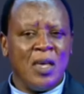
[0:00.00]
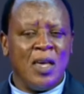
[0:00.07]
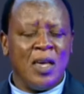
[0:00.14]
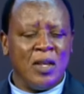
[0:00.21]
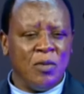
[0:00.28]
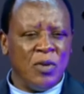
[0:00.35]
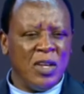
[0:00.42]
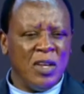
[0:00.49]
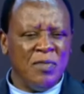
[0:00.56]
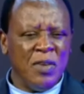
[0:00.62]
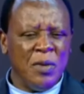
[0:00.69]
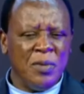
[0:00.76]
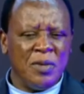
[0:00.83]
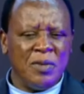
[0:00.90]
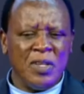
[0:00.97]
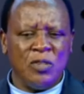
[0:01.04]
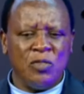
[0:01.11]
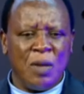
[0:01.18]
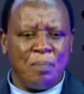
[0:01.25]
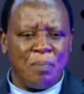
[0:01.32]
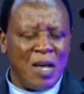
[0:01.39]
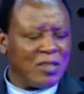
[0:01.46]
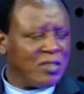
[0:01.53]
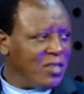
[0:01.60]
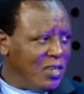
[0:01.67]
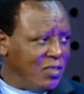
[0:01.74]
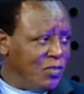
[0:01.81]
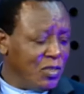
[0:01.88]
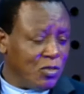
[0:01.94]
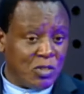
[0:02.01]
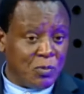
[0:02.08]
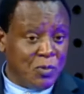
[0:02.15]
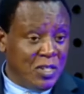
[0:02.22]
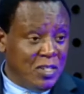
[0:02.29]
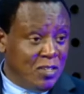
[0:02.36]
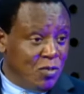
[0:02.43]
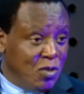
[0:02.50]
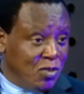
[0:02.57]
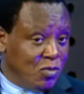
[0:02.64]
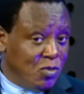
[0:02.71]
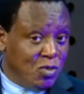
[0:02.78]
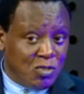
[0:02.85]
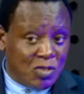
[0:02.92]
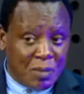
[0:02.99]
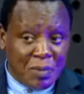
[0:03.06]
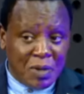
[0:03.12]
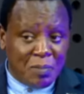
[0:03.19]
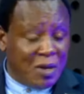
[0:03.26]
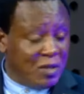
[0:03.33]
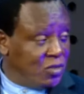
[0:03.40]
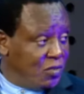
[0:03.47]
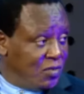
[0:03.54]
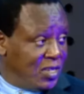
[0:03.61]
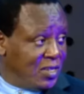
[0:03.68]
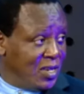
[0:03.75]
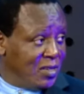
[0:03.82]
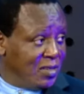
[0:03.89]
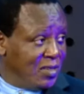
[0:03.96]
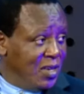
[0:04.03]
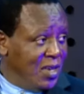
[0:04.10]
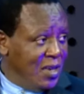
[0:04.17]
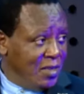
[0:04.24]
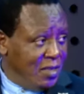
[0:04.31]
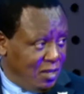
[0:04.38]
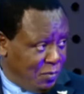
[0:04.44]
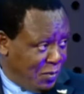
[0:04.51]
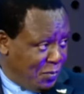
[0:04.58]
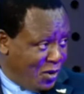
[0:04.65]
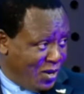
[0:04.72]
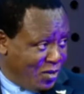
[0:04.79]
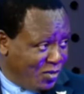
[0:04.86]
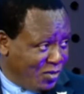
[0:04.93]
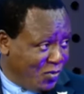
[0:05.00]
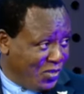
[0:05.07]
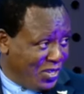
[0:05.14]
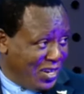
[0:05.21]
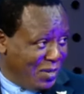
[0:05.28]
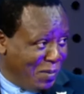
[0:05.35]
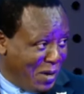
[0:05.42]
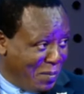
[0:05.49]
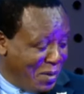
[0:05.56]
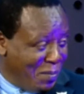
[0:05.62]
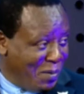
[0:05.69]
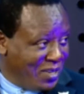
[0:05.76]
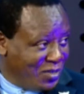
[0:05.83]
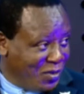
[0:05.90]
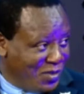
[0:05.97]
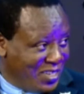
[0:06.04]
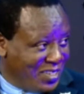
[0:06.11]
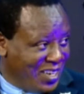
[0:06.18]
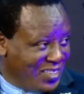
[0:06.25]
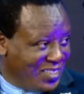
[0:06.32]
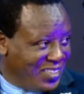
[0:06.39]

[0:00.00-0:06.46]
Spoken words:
And wherever we went to a pastor's fellowship, we did not go to the members of the church. These people are not offended by members of the church.